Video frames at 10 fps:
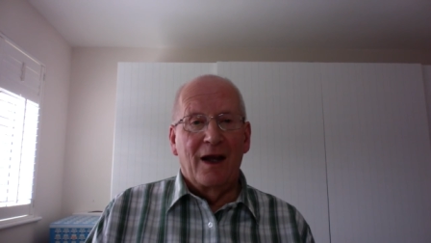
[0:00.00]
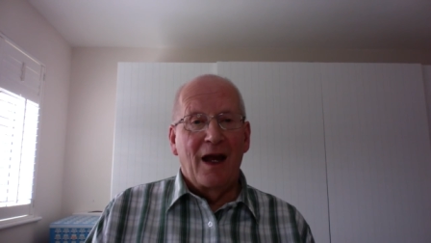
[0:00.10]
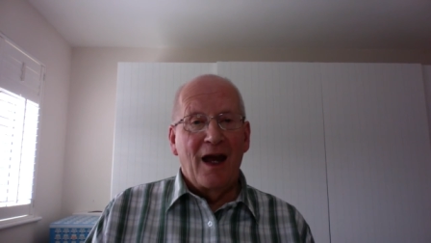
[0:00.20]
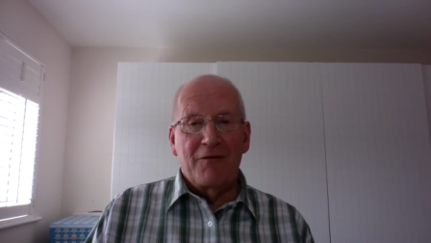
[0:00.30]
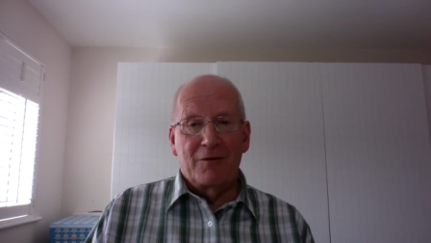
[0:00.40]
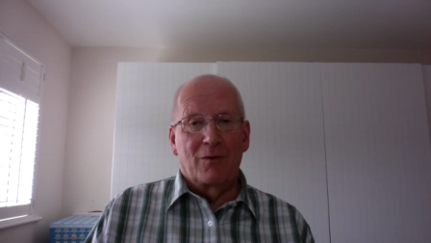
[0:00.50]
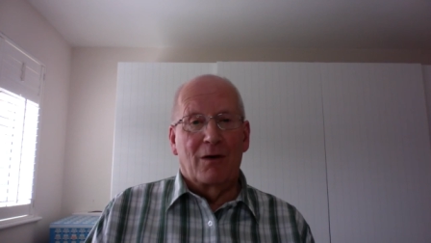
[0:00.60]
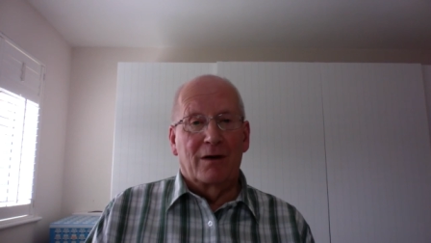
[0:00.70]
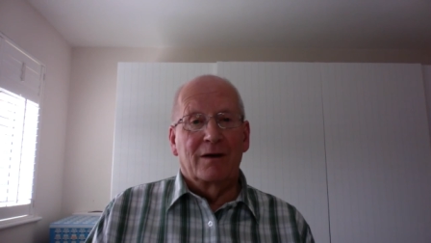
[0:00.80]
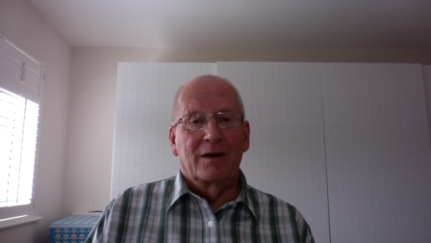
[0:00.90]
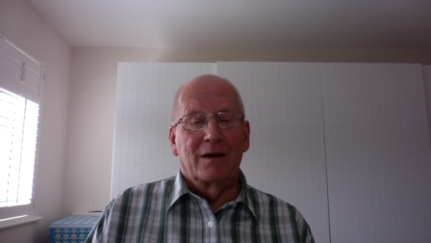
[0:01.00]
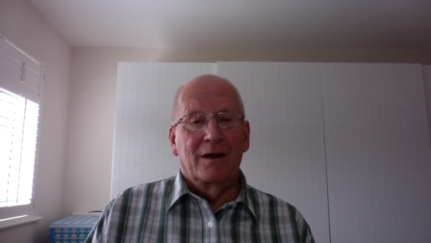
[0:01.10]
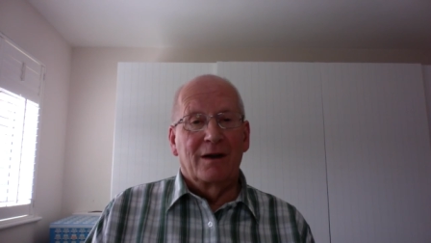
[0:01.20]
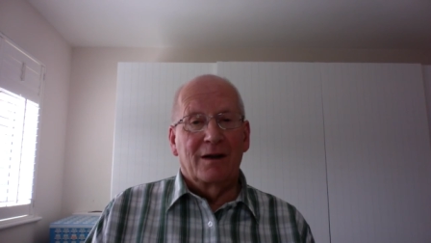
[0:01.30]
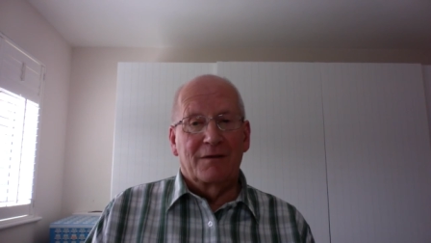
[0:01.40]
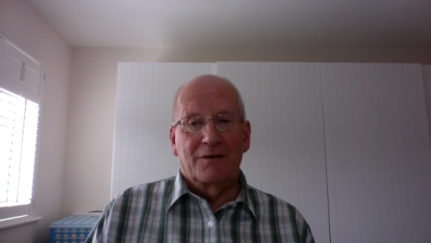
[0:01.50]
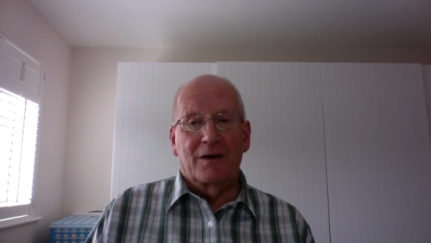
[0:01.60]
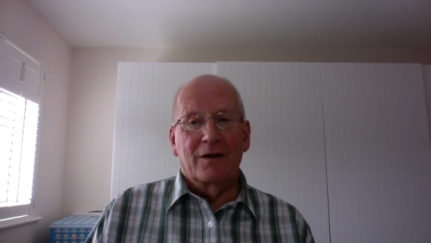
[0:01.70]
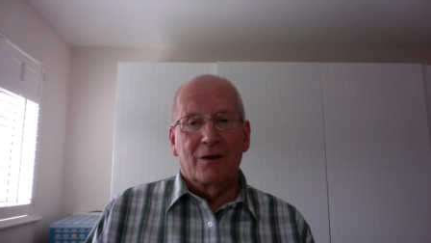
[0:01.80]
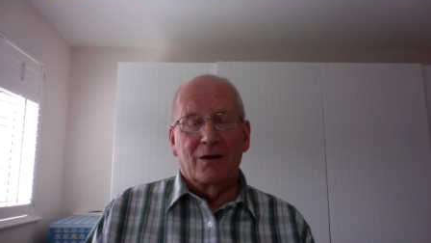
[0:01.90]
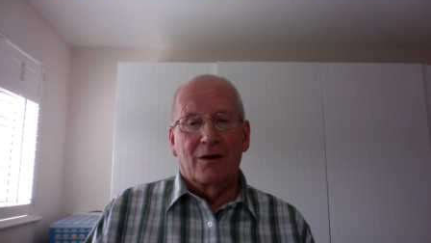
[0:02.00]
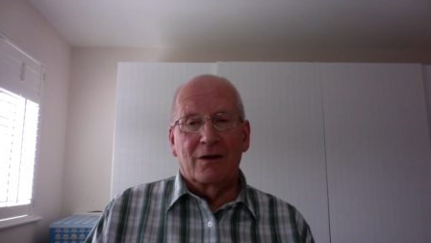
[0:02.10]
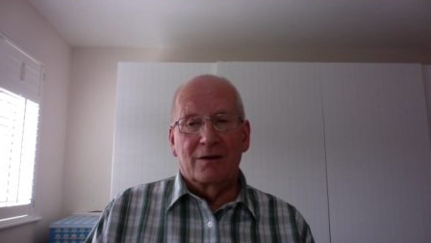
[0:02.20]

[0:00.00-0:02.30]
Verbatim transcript: Everyone can find God.